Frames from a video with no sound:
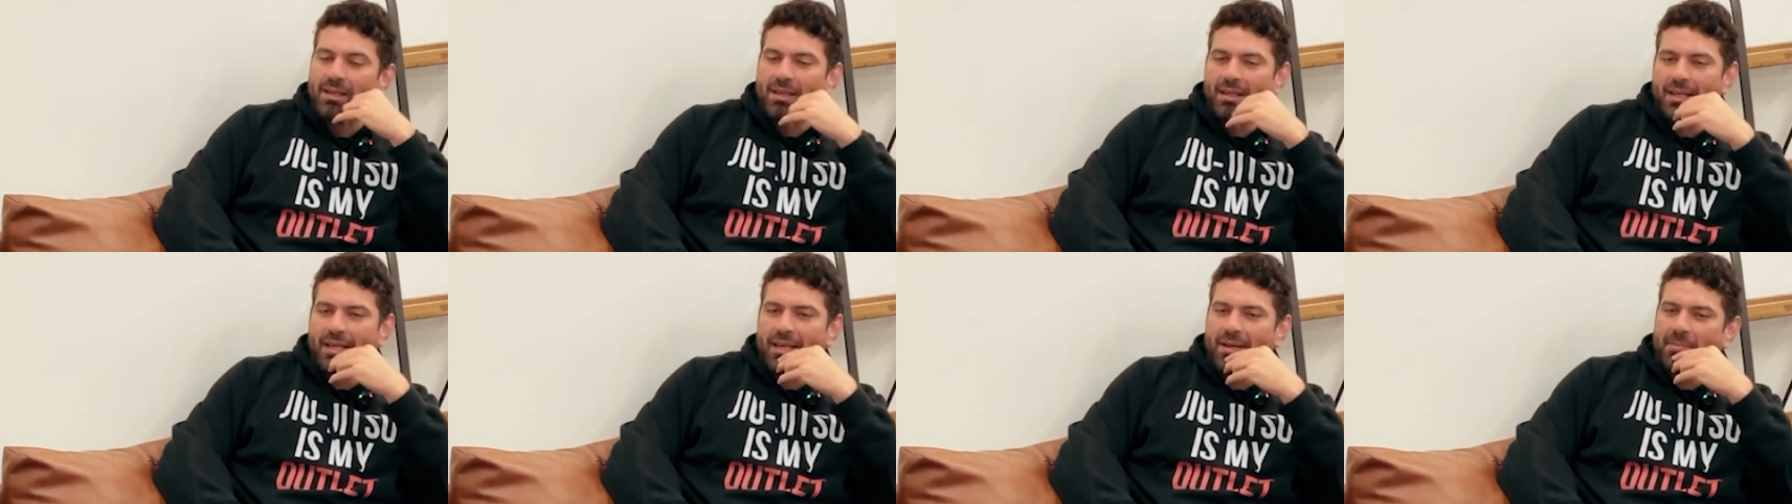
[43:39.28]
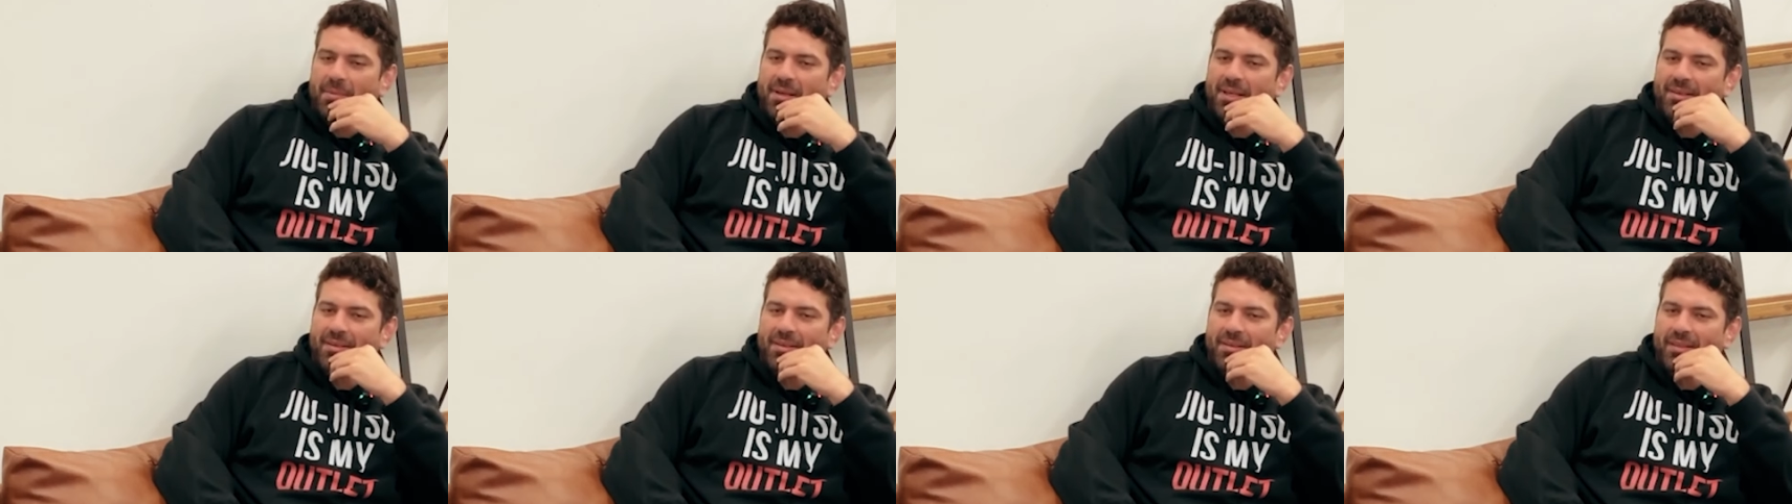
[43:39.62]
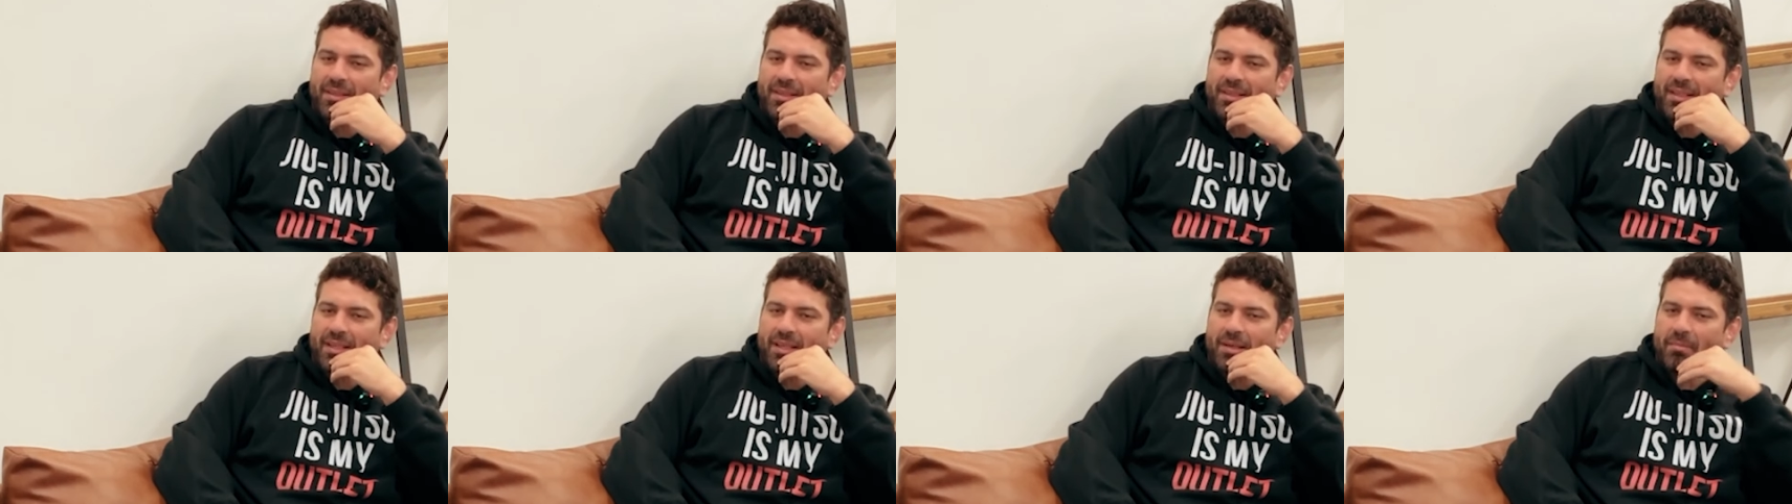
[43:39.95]
Yeah, my
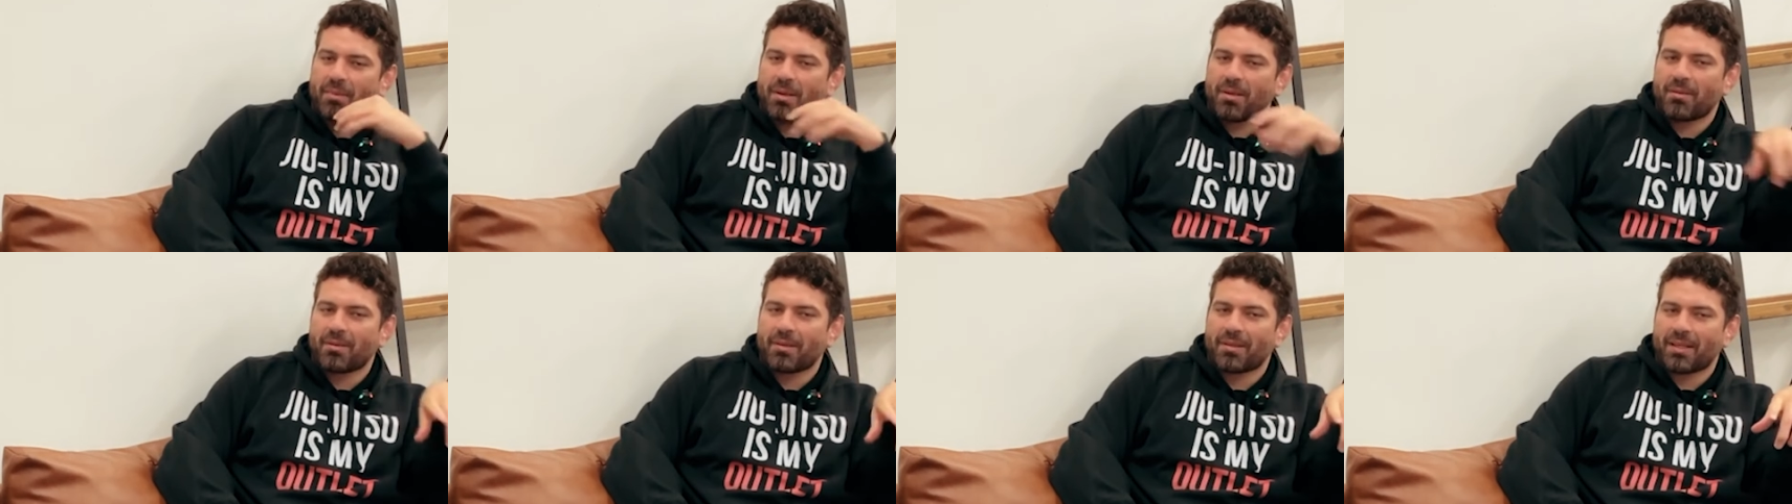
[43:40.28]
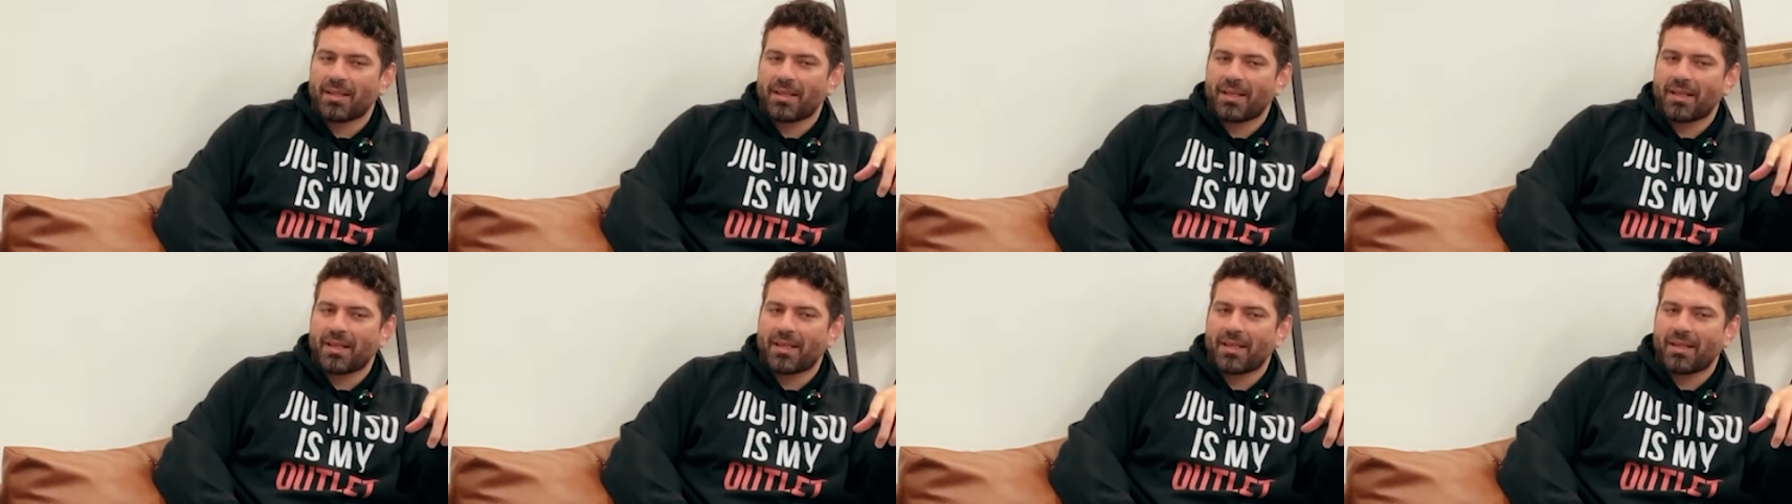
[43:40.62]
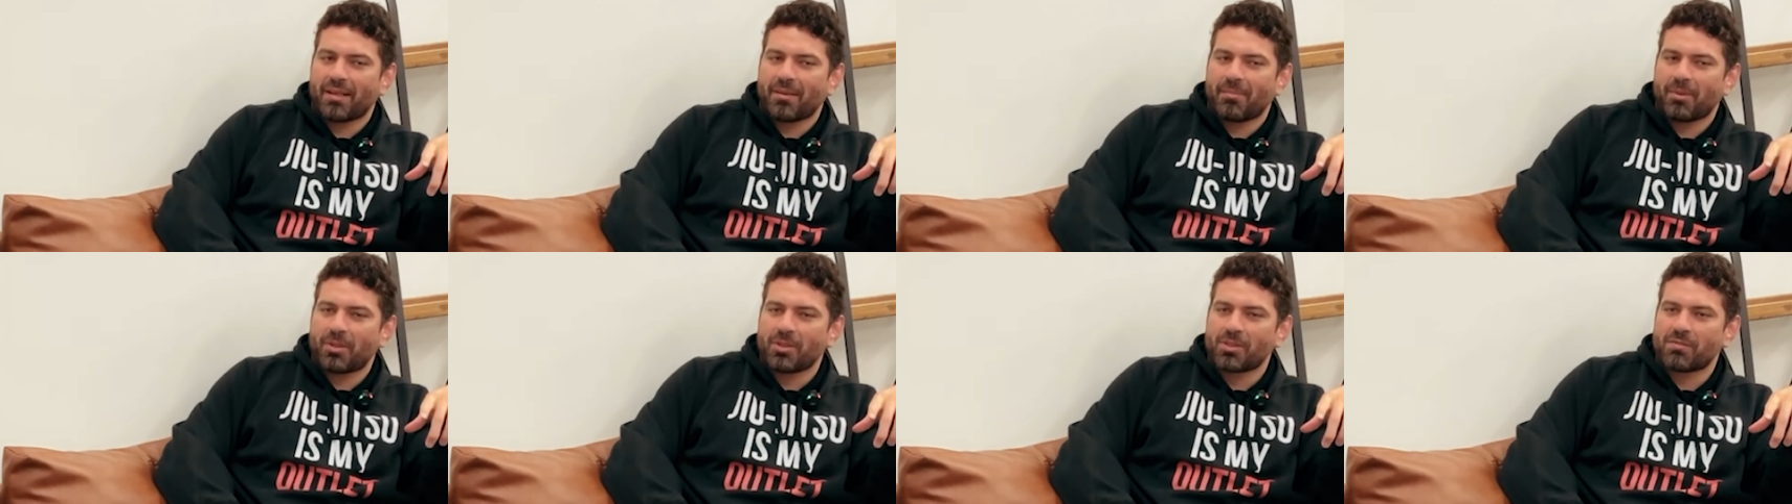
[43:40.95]

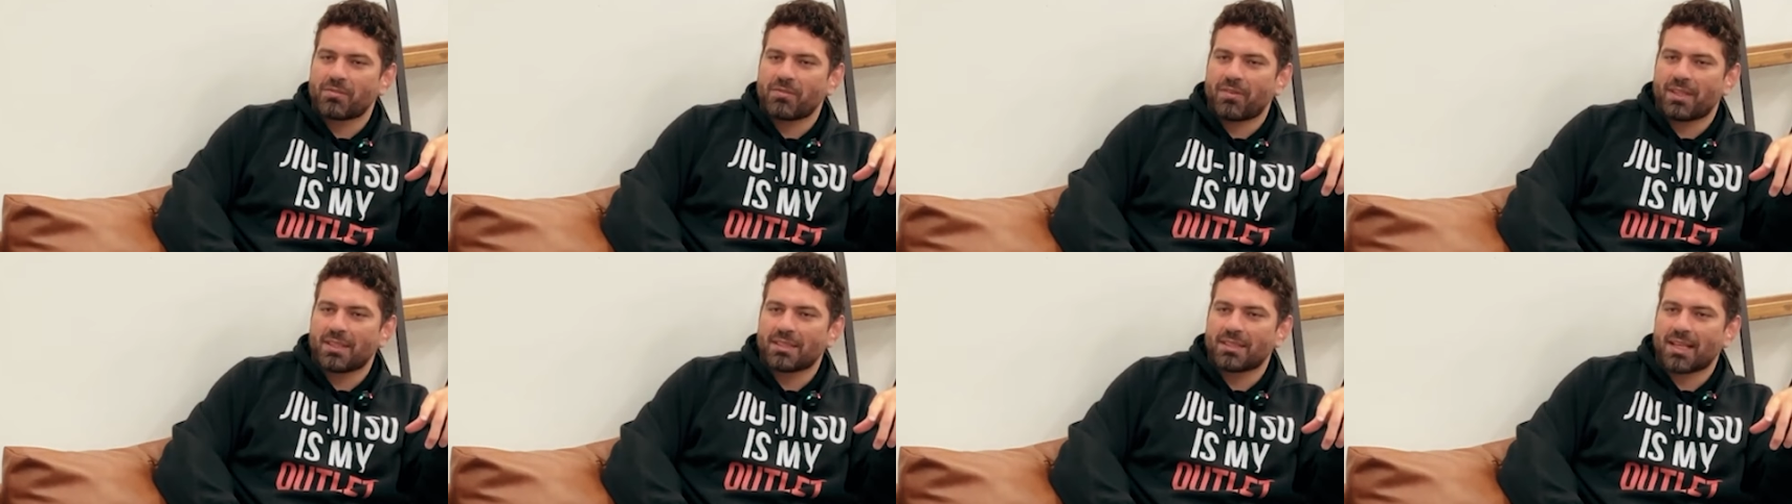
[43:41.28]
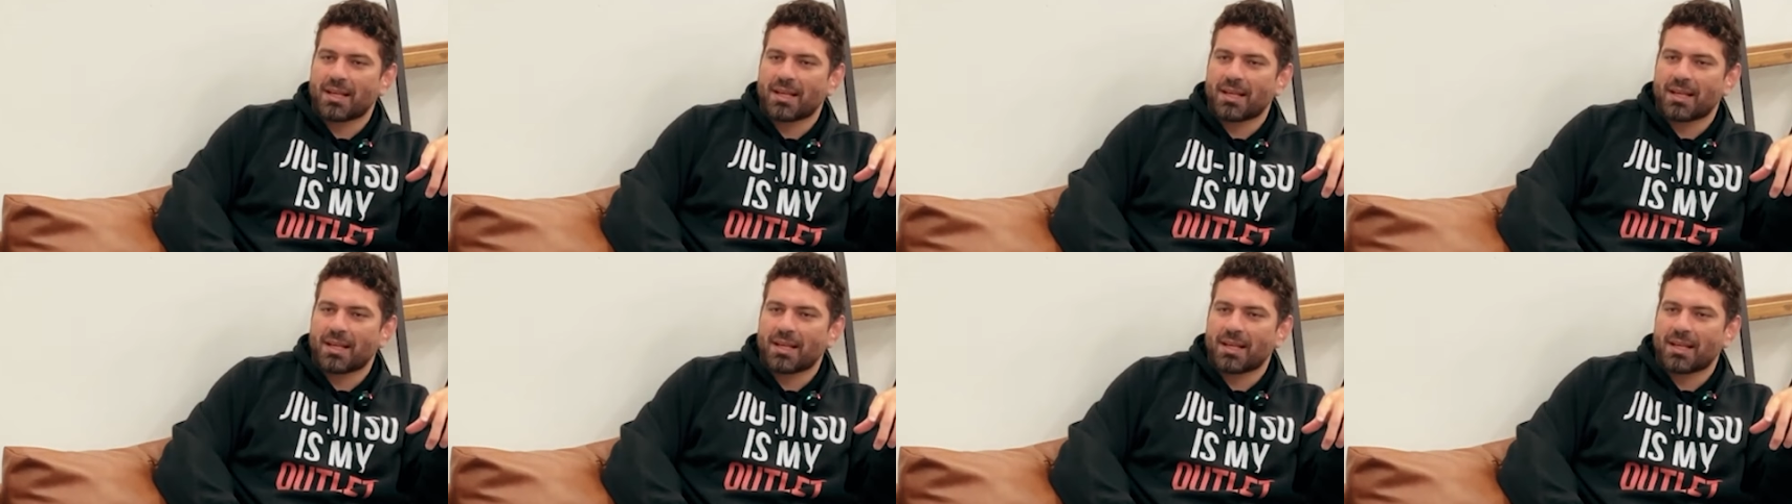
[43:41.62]
most fun